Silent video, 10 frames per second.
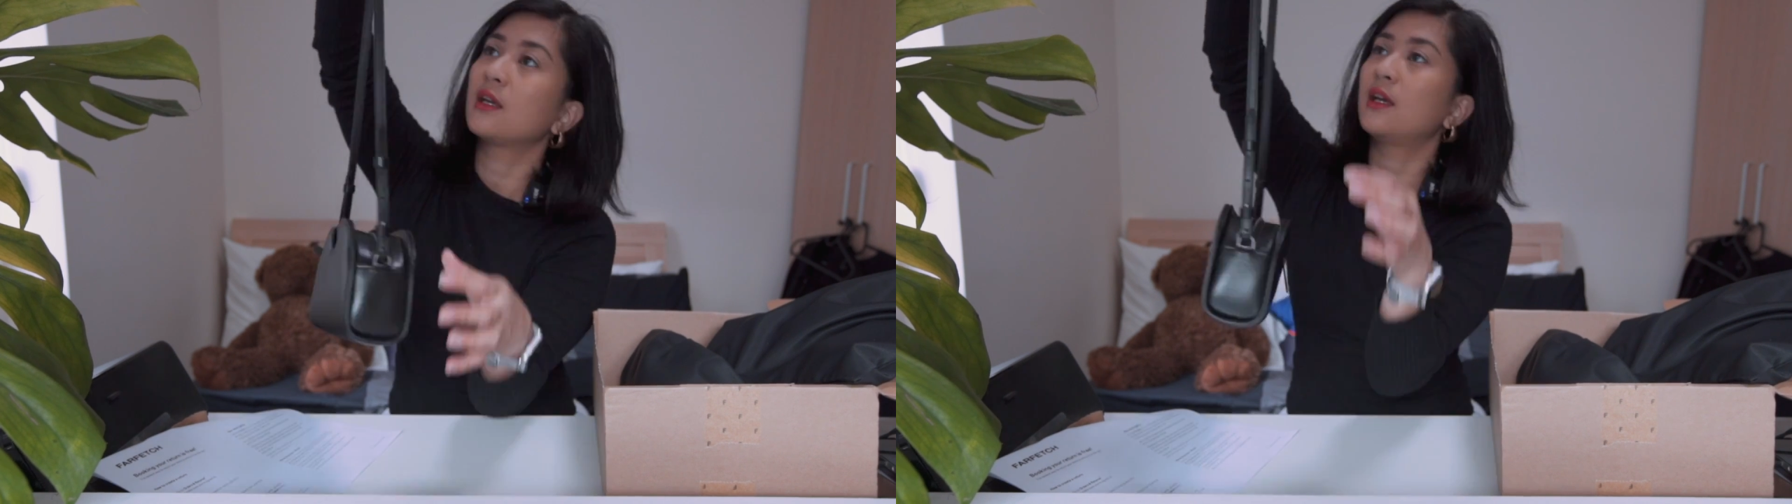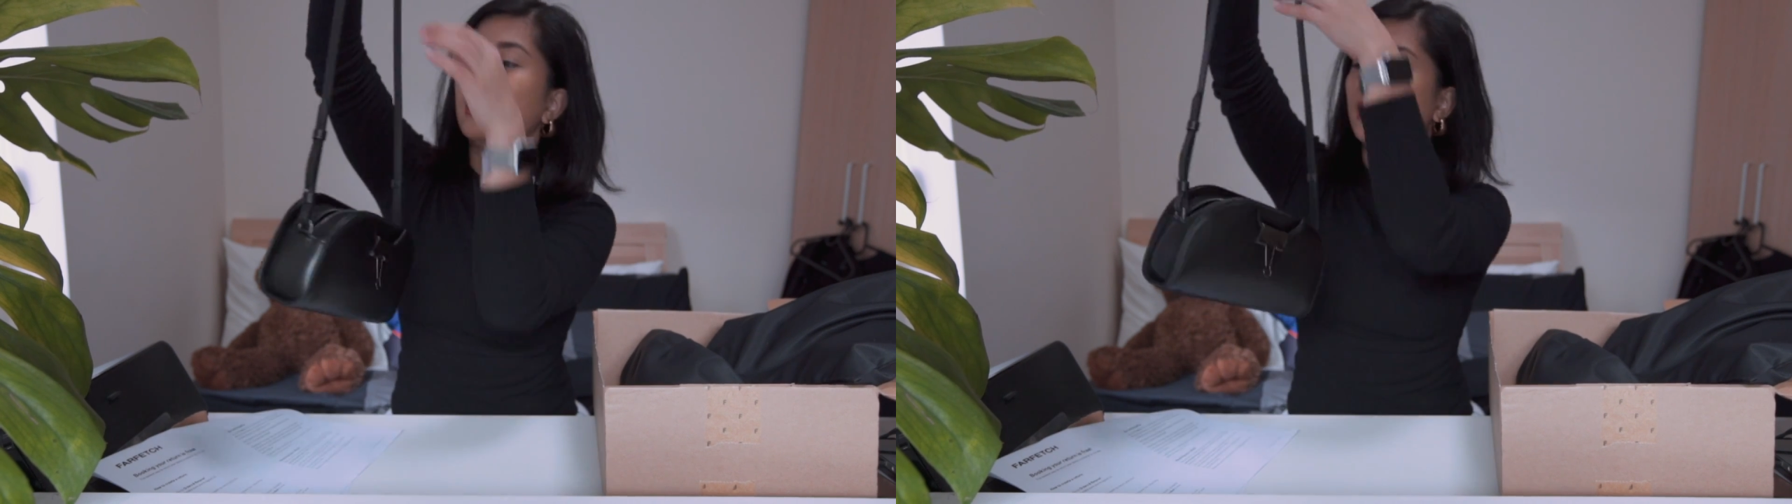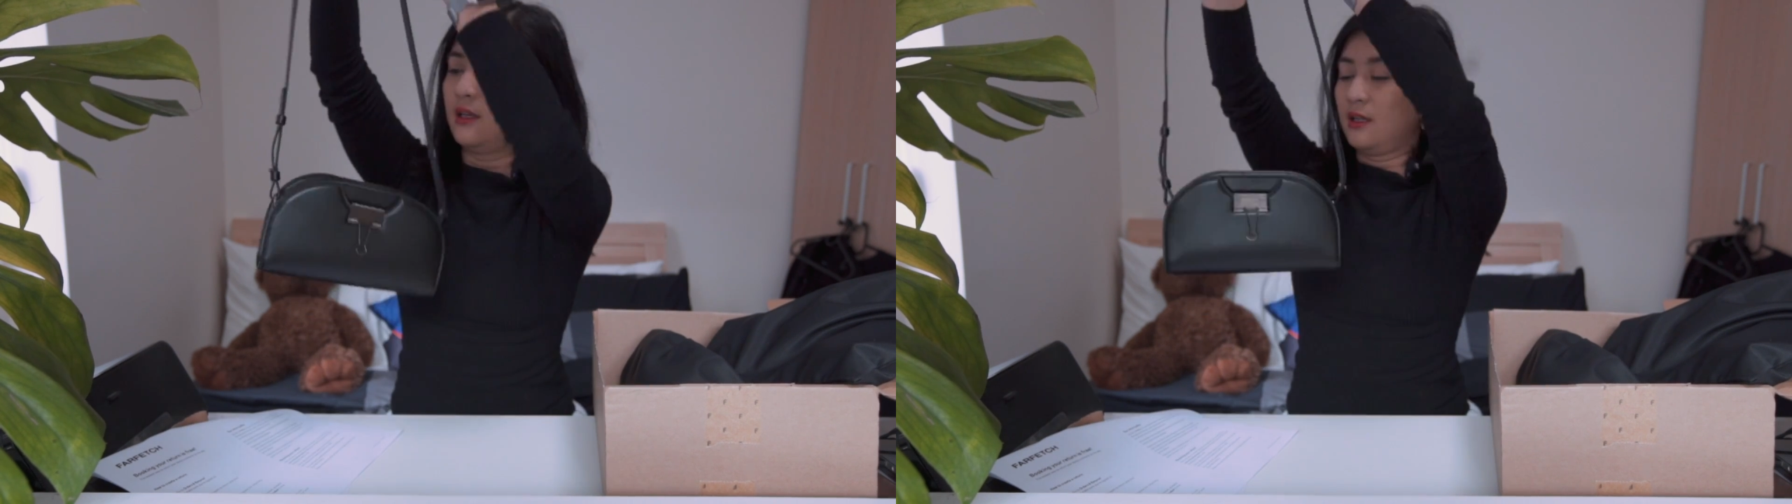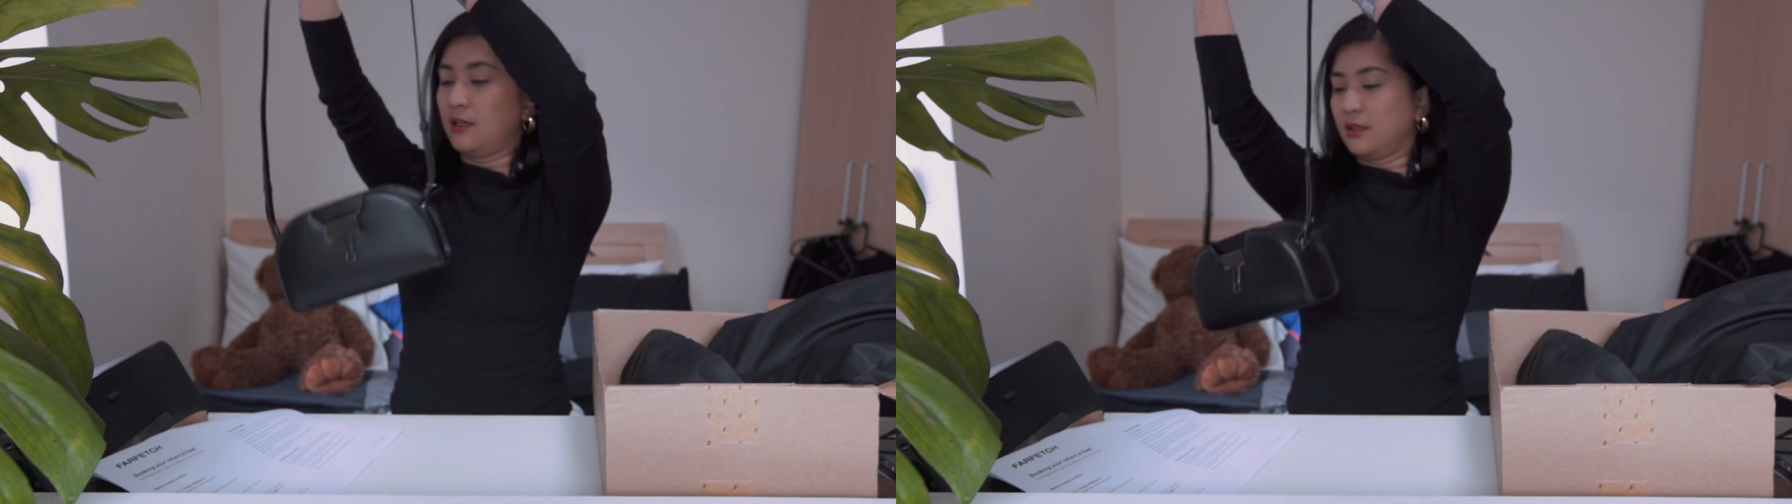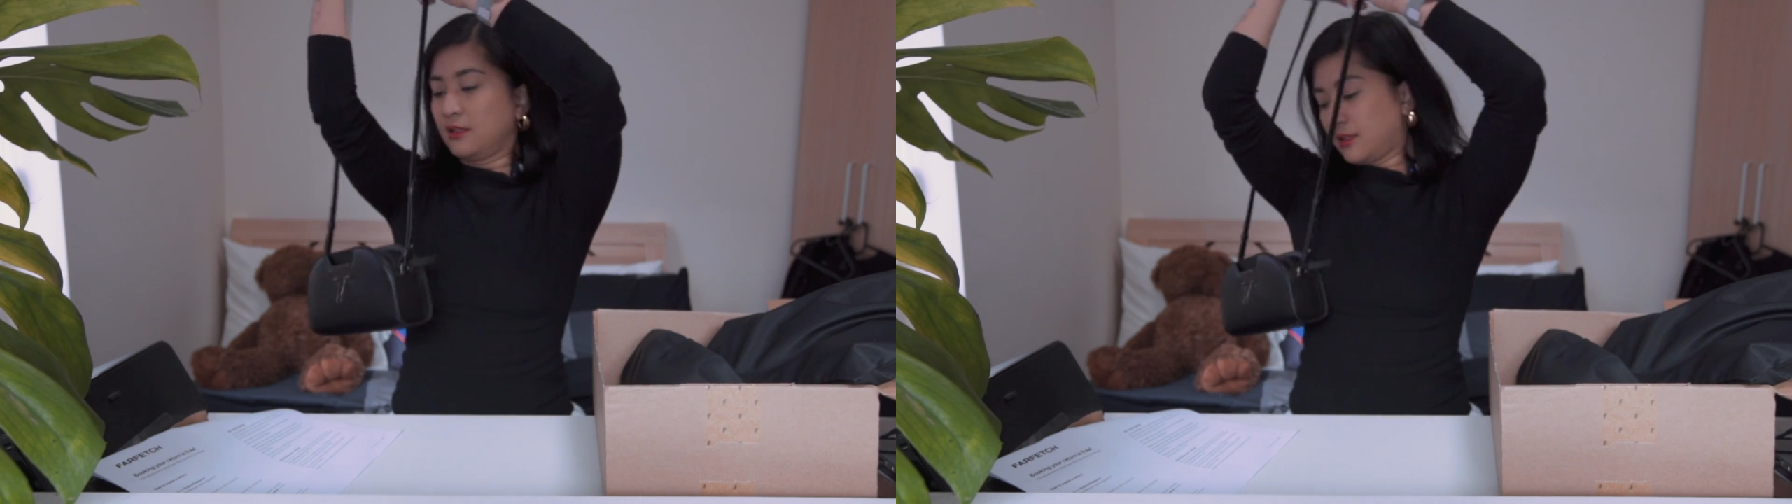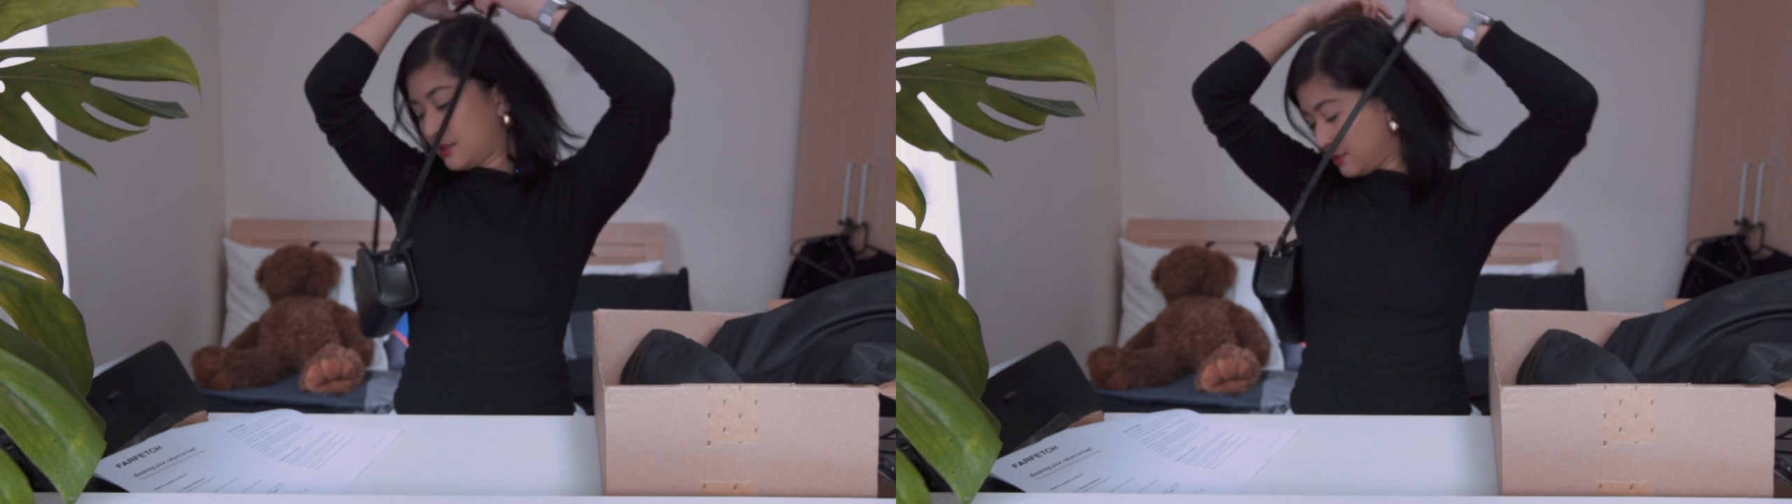And